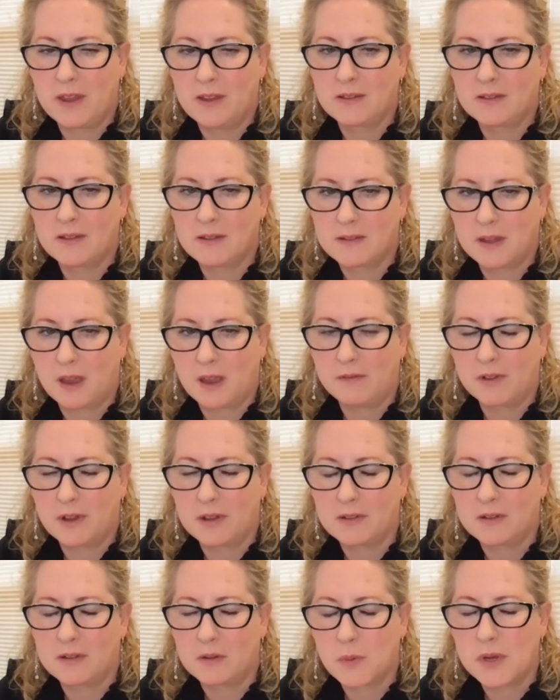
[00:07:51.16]
that saved
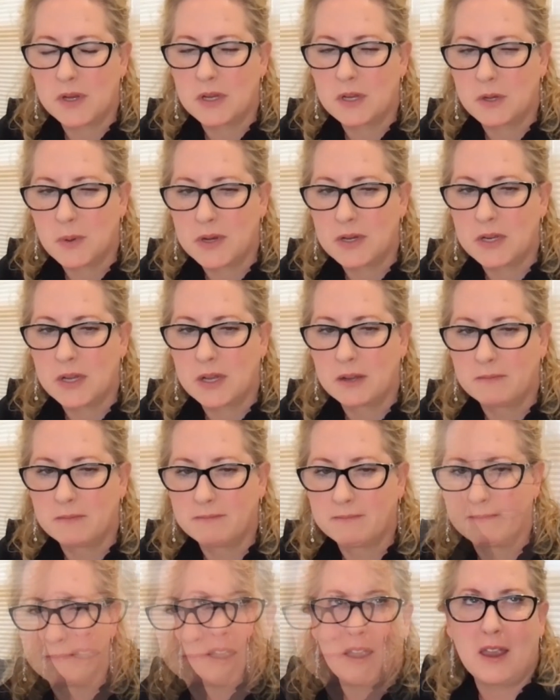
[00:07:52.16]
us in 2020.
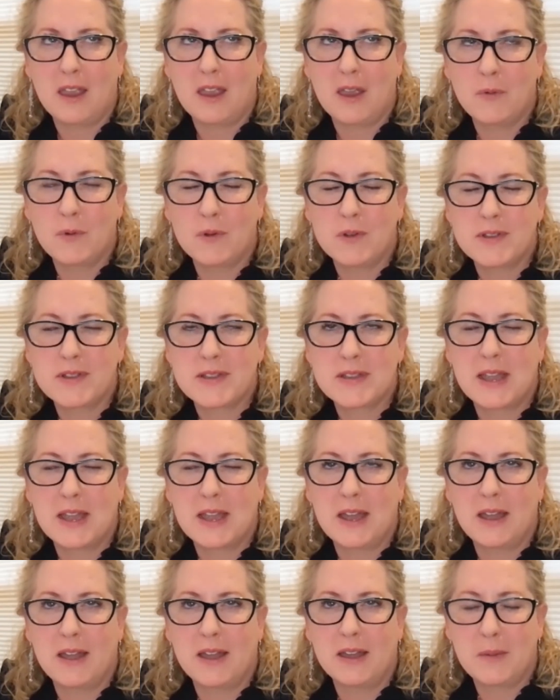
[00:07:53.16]
It was
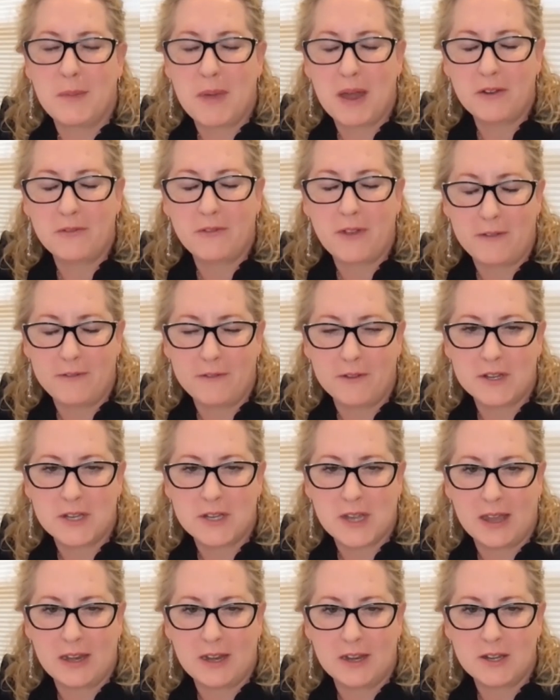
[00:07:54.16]
an amount of effort to
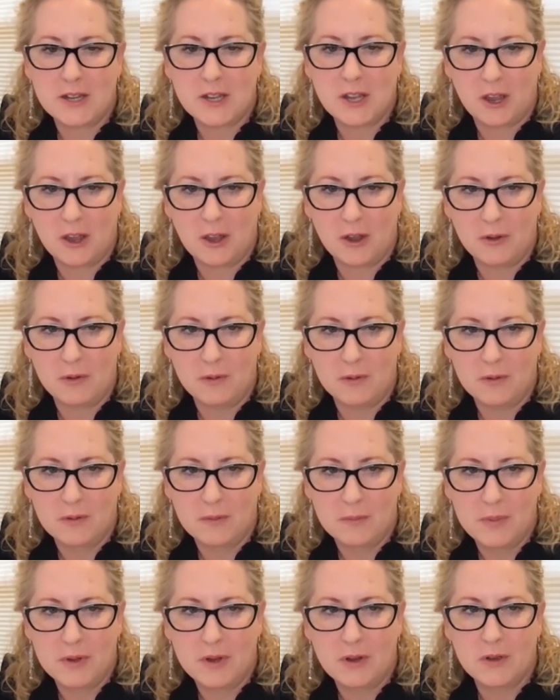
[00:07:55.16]
get it to go
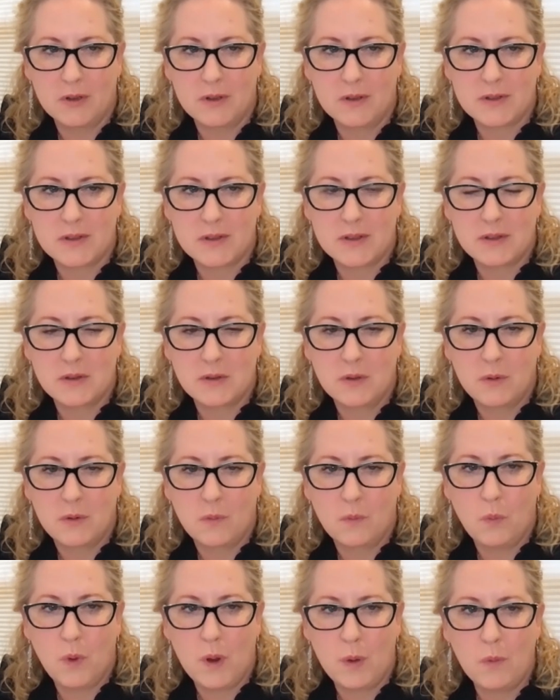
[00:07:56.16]
because
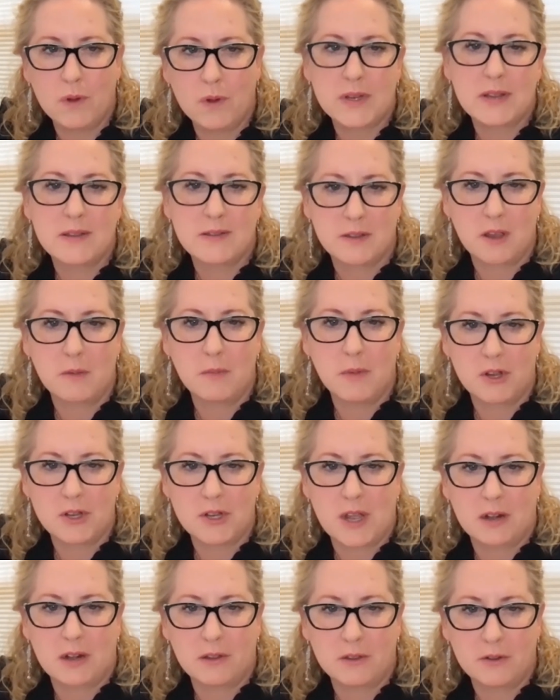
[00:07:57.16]
we wanted so much
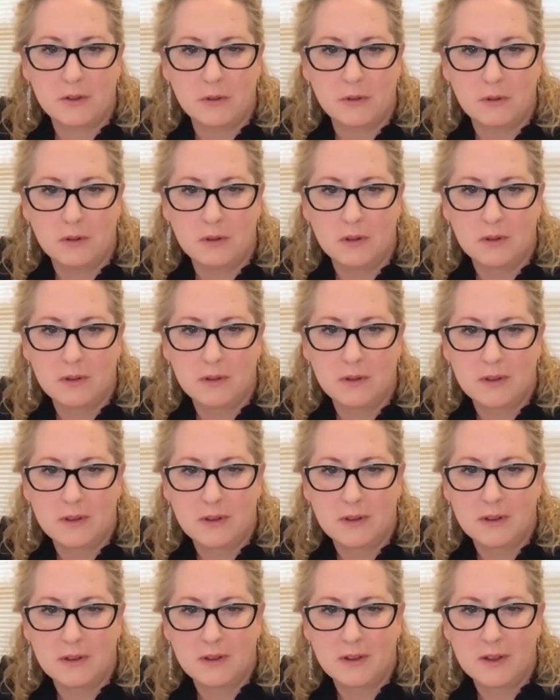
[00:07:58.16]
out of the tool.
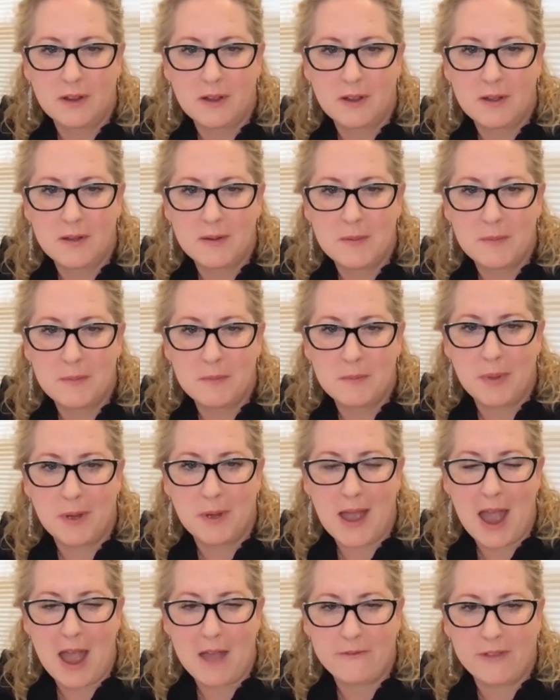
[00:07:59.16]
But
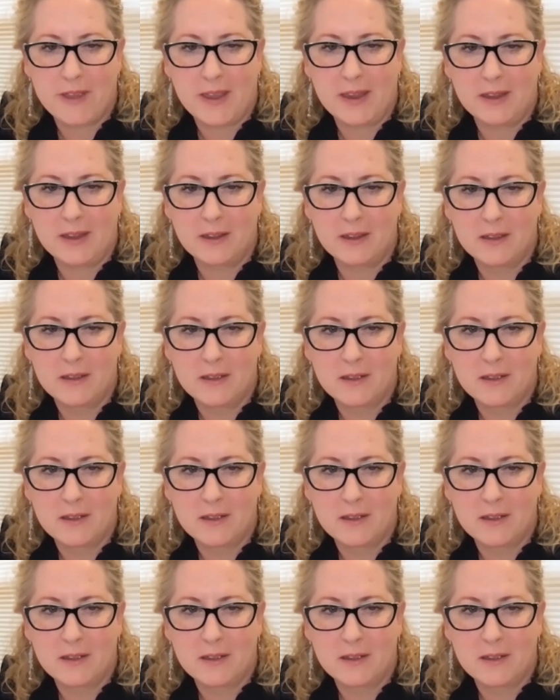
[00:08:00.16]
having